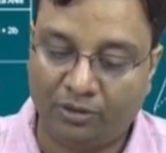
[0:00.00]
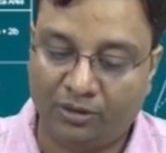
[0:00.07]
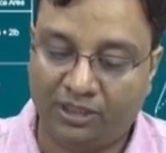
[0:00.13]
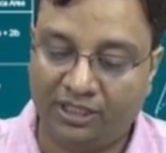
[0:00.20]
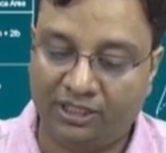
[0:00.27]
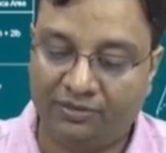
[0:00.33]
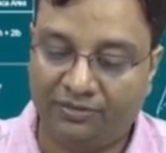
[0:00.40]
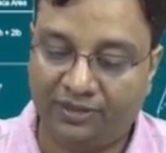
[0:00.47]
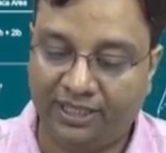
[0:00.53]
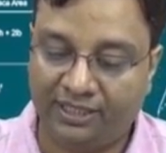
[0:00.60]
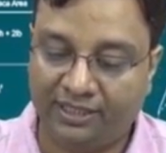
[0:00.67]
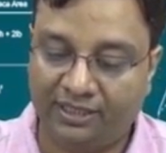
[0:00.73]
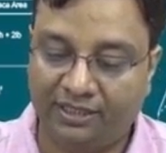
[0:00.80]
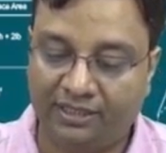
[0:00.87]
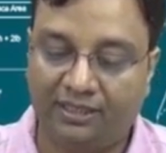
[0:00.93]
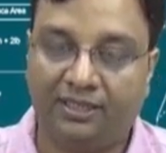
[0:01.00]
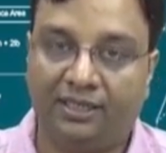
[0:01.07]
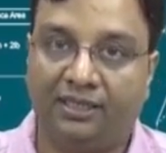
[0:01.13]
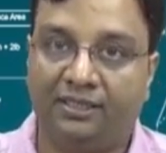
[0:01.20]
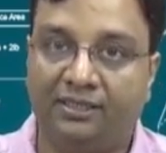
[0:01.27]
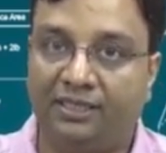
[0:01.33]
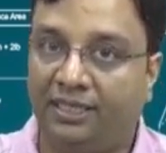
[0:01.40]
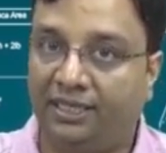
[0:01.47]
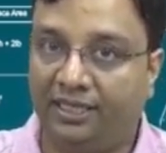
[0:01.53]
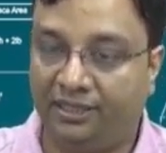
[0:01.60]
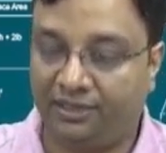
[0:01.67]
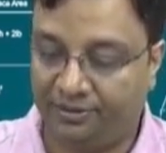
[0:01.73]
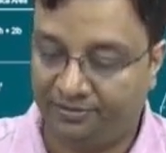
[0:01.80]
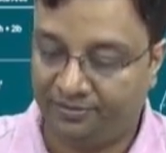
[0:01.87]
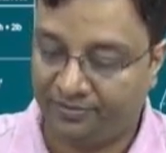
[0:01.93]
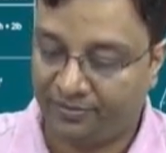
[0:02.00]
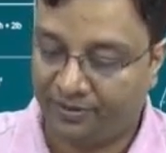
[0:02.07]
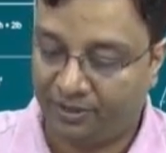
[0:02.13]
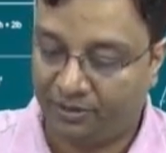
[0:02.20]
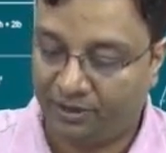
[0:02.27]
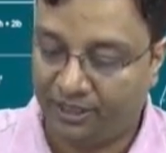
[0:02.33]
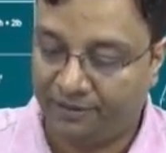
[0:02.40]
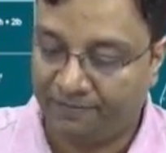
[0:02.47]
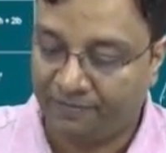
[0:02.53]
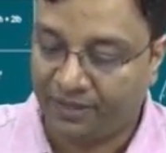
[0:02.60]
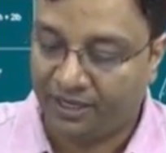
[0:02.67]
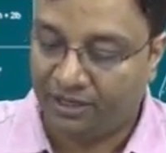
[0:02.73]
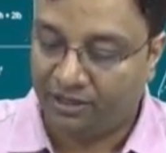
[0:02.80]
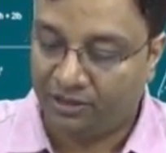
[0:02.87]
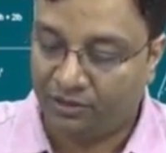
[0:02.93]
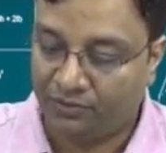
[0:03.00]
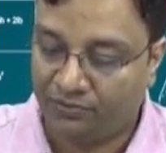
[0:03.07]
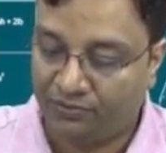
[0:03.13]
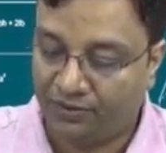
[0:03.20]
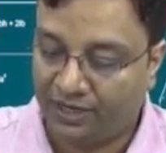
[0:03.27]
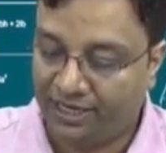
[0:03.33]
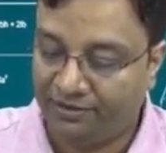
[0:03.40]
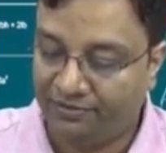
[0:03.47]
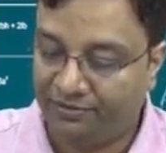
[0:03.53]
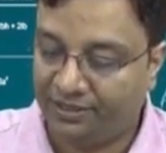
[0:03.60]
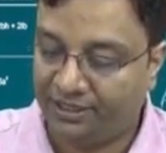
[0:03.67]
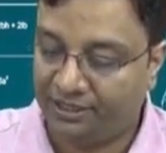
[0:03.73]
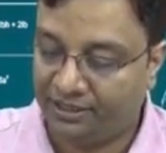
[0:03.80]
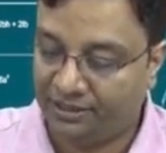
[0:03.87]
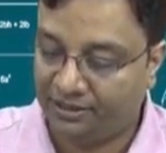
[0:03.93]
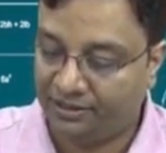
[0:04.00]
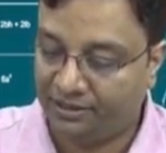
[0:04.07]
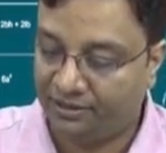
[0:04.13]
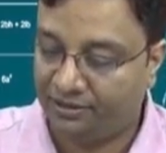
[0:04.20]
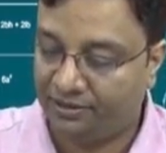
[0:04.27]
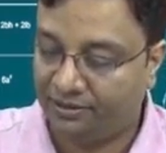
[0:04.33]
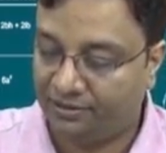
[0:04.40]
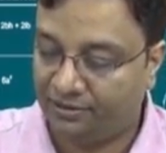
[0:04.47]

about this face, let us say later, okay. So 5 faces